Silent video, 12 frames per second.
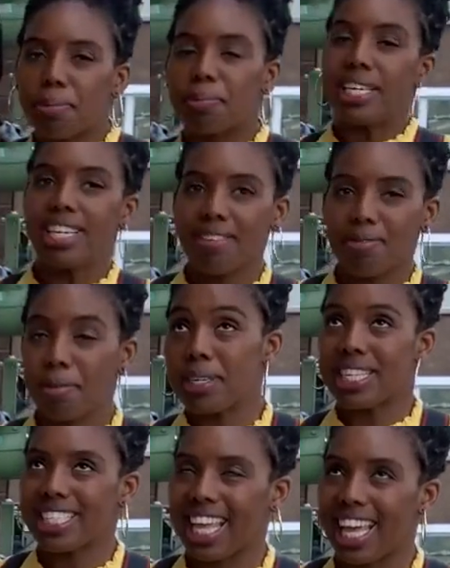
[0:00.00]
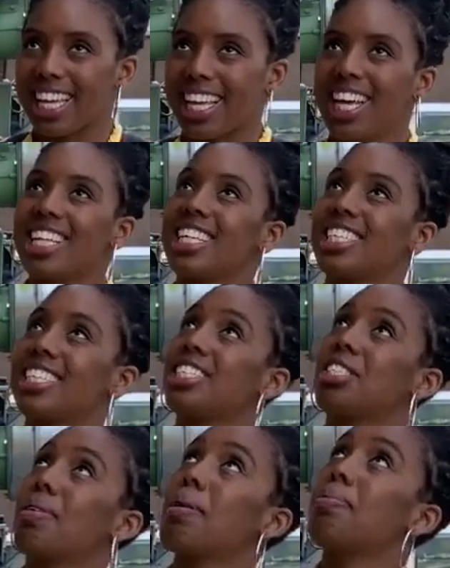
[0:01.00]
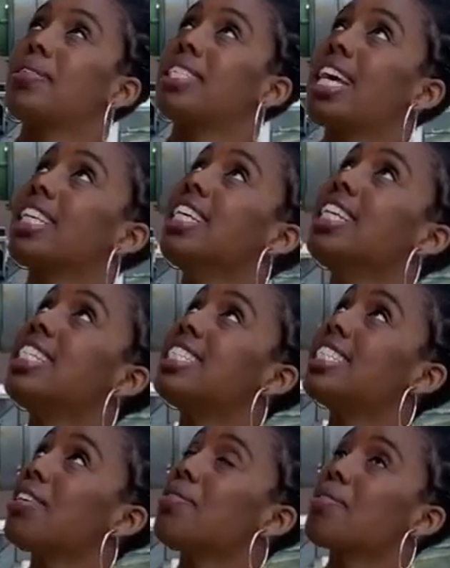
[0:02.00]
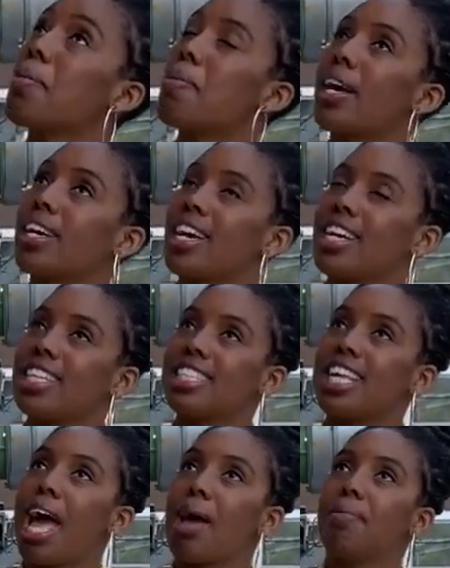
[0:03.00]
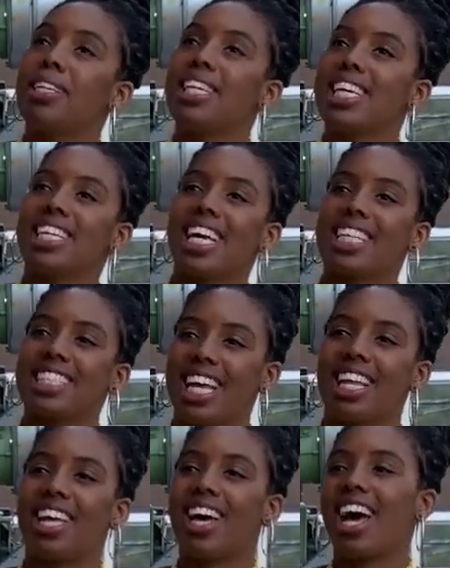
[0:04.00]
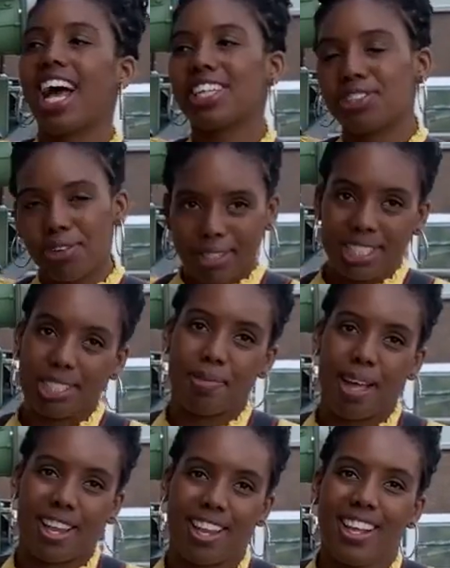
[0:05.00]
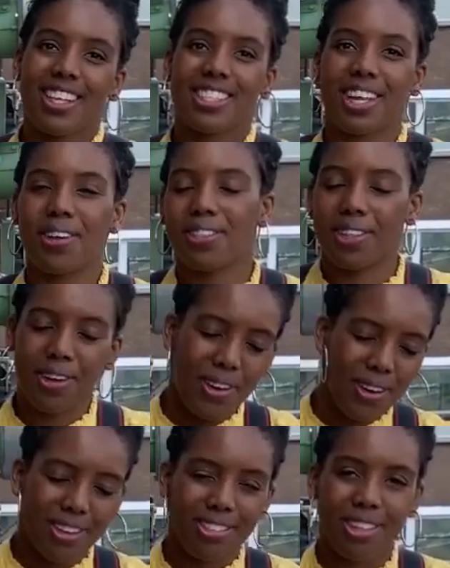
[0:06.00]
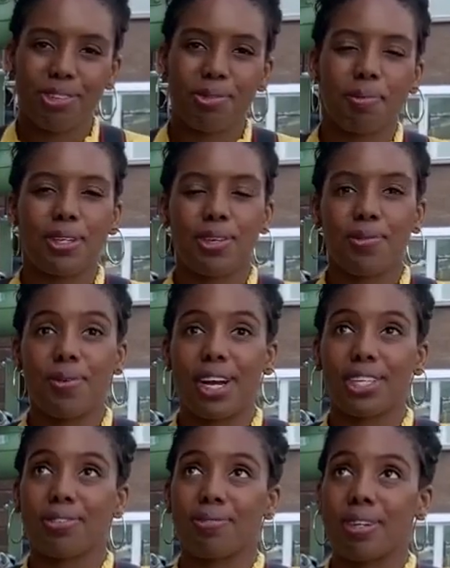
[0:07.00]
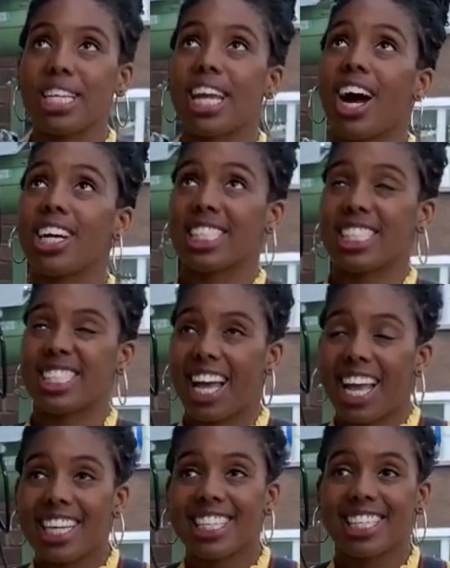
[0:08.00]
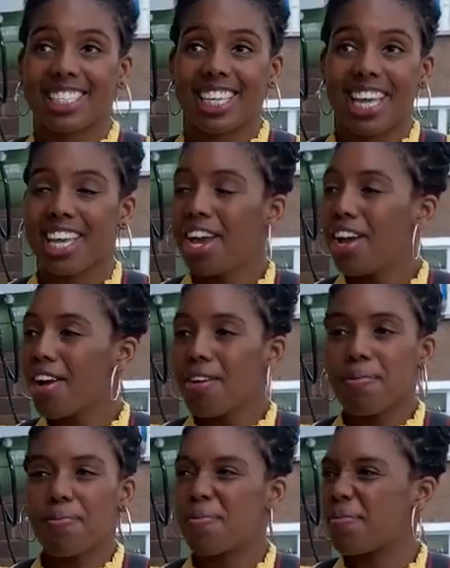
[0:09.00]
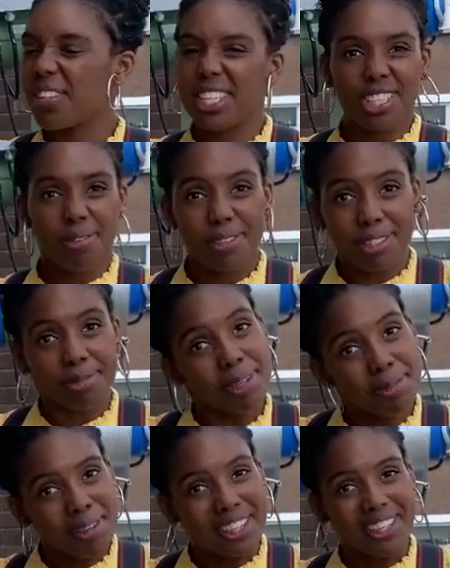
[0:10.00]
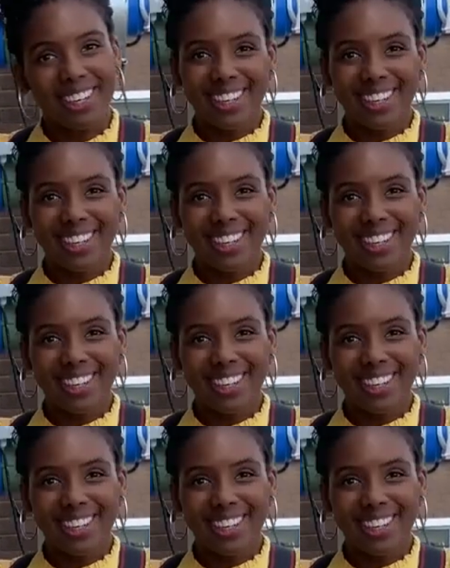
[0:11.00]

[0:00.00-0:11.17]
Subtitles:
B for B's sake. This is to represent Silvia Pankhurst, Emmeline, Adela and Christabel. So all of those women who worked really hard and tirelessly for the suffrage movement.